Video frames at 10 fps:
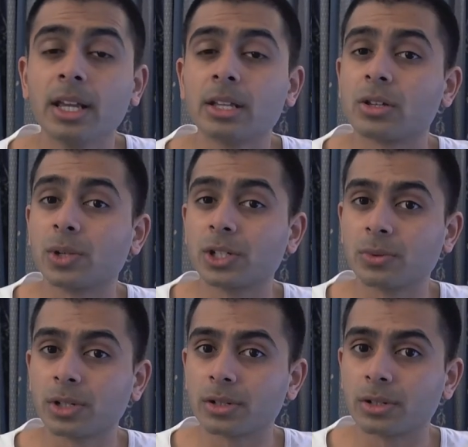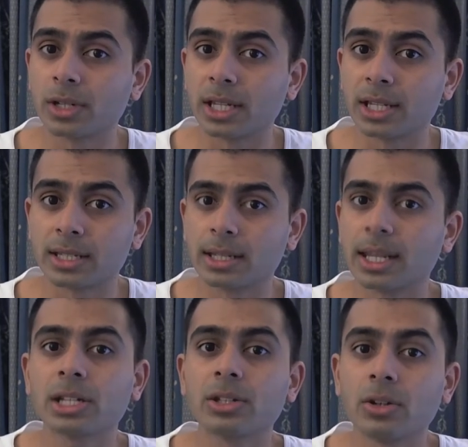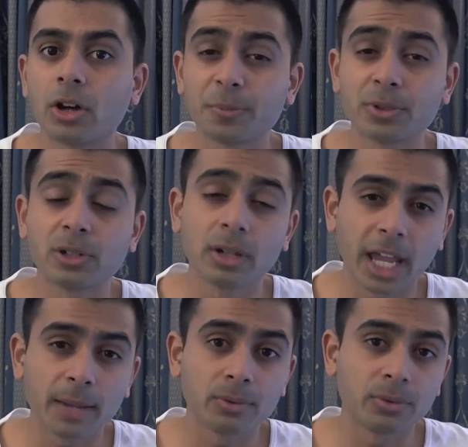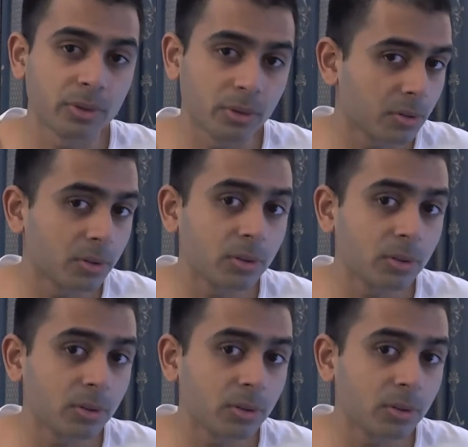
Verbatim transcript: So what you want to do is connect your optical cable through